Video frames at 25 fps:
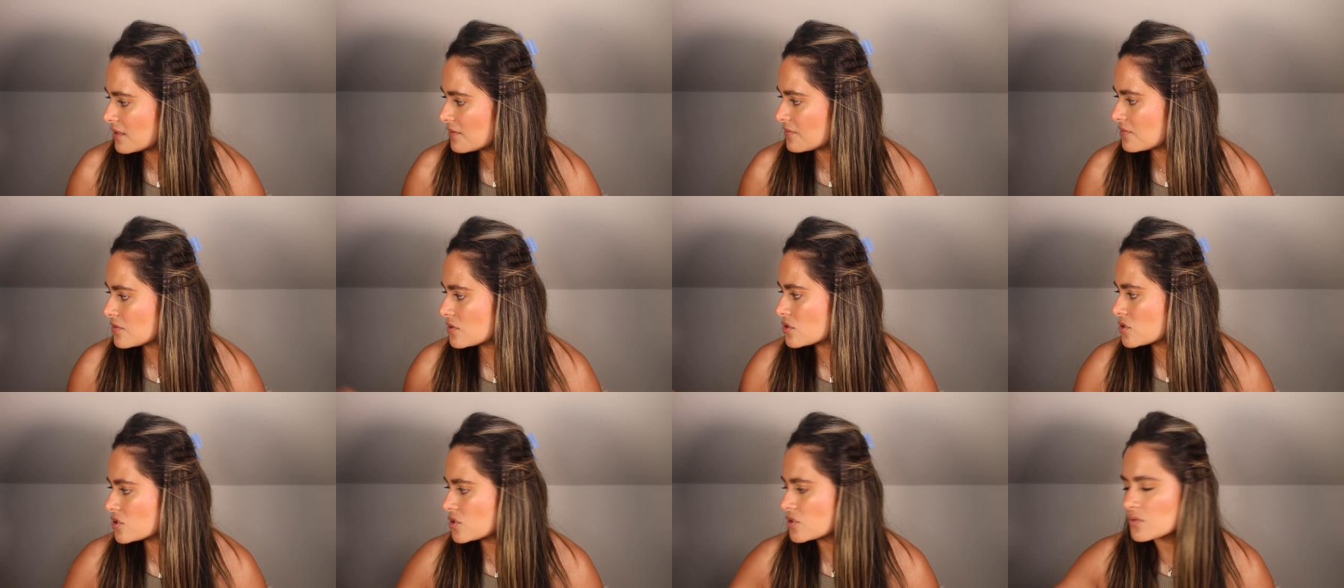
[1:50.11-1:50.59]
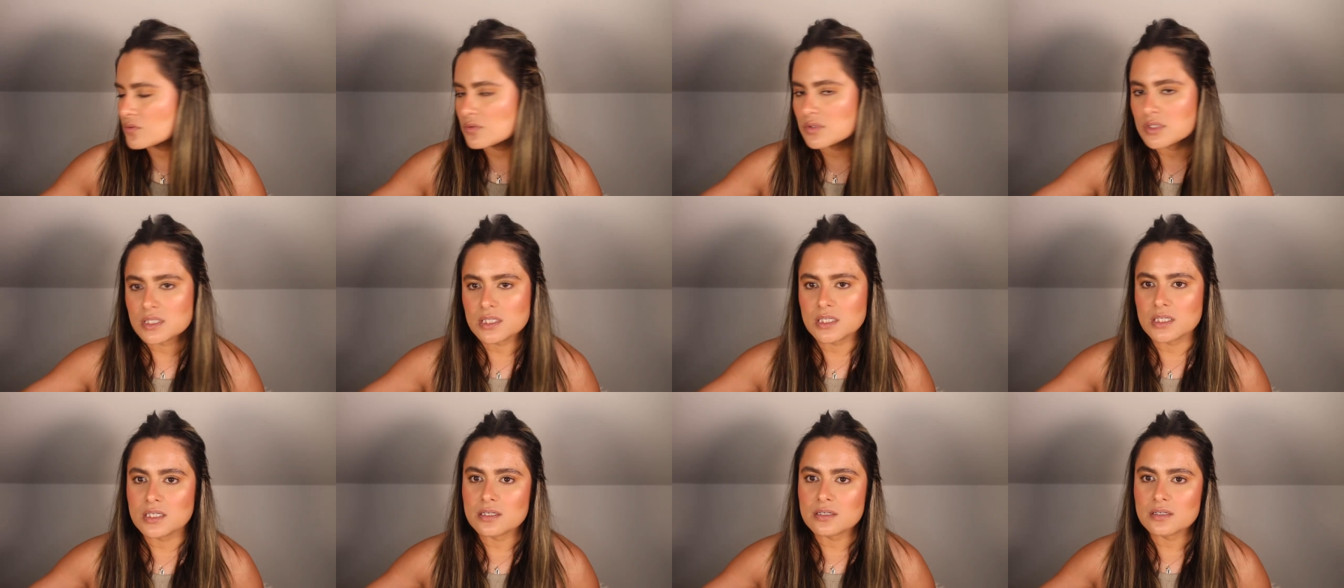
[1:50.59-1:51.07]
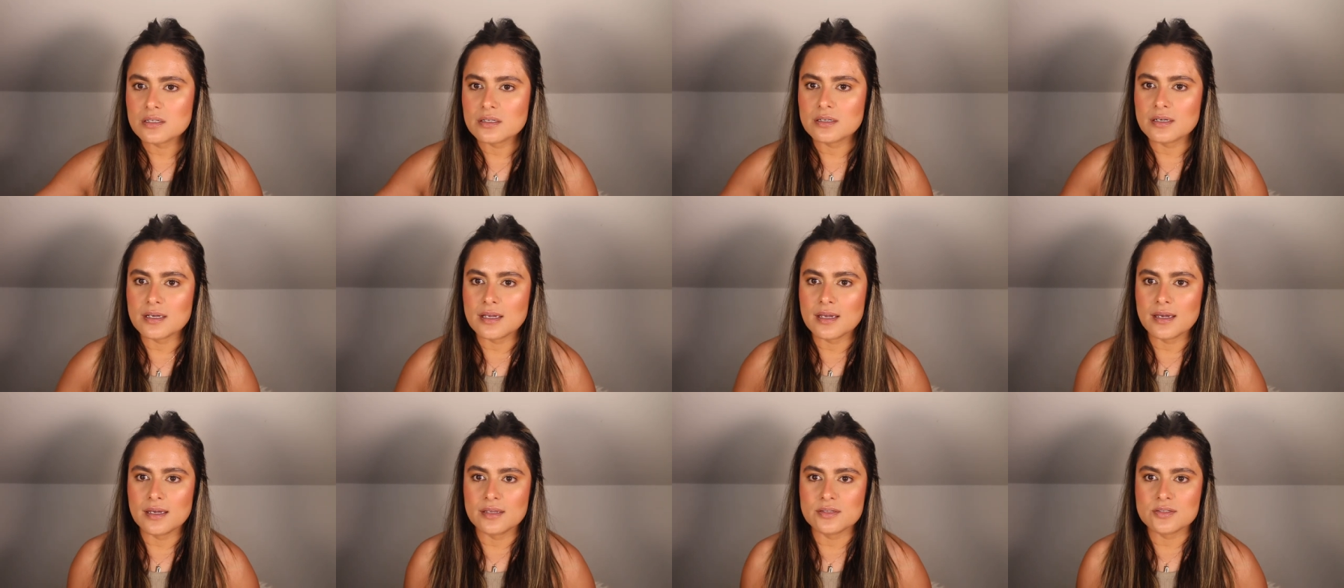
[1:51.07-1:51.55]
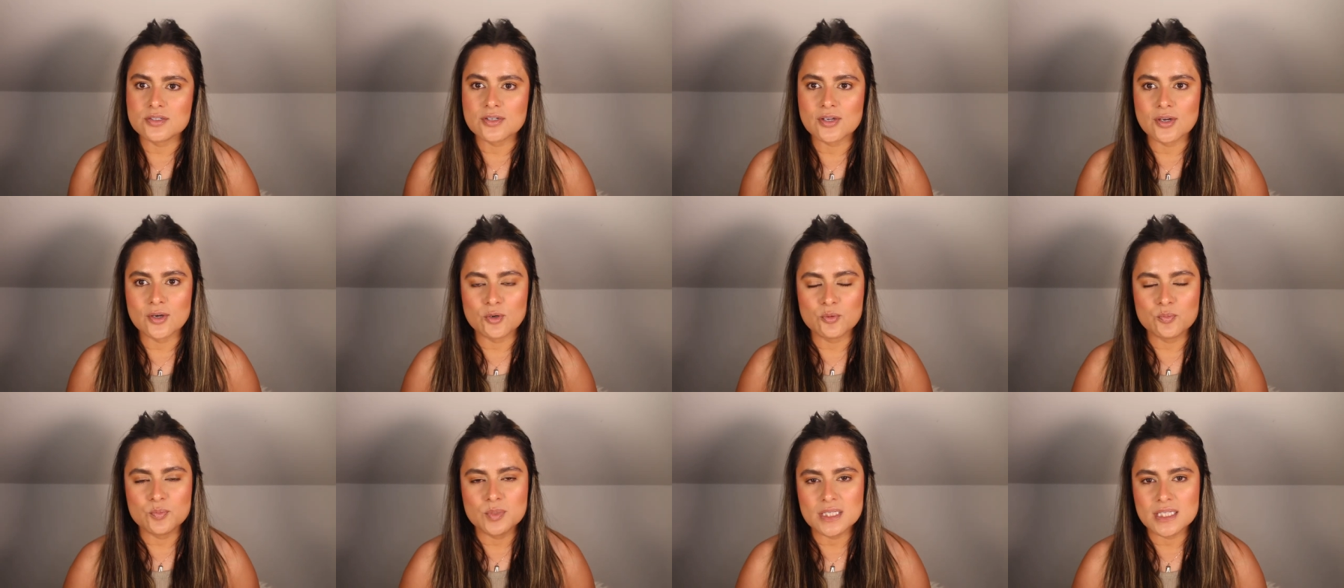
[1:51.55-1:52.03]
If you do hear uh,
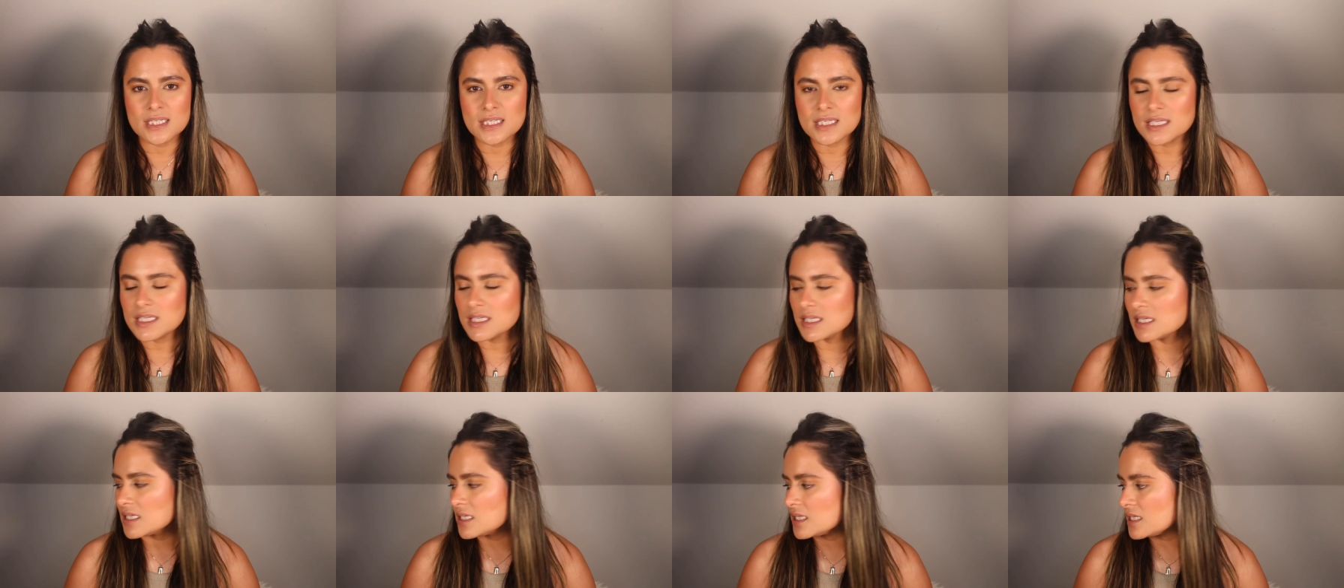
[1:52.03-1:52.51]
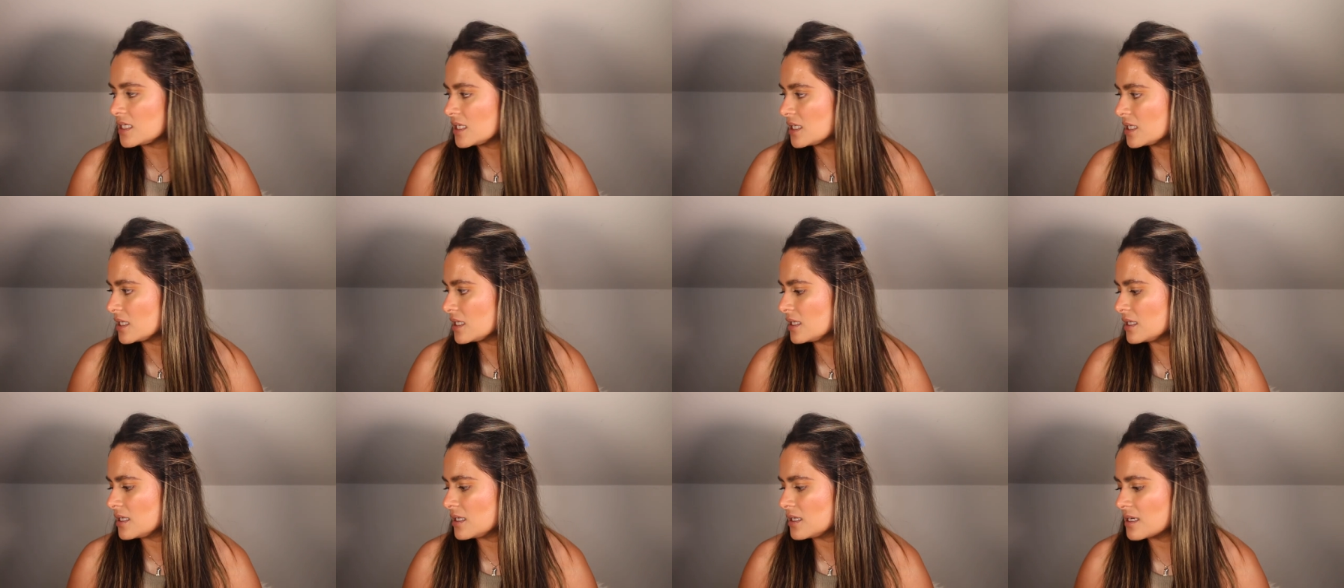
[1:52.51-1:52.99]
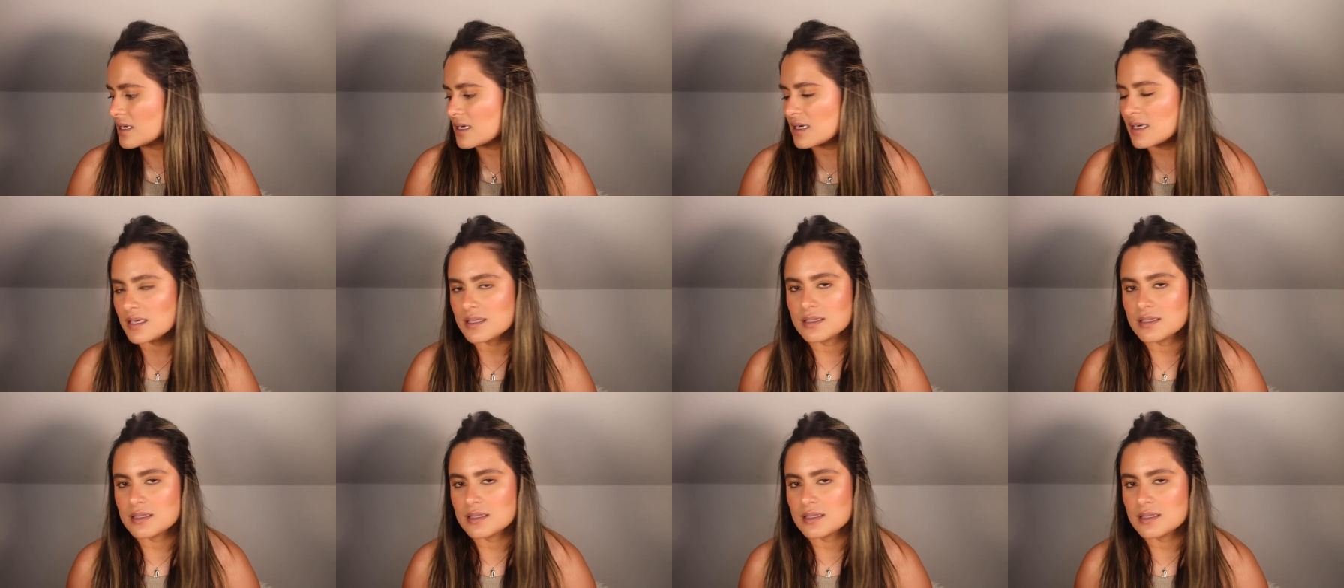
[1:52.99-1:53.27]
Toby, he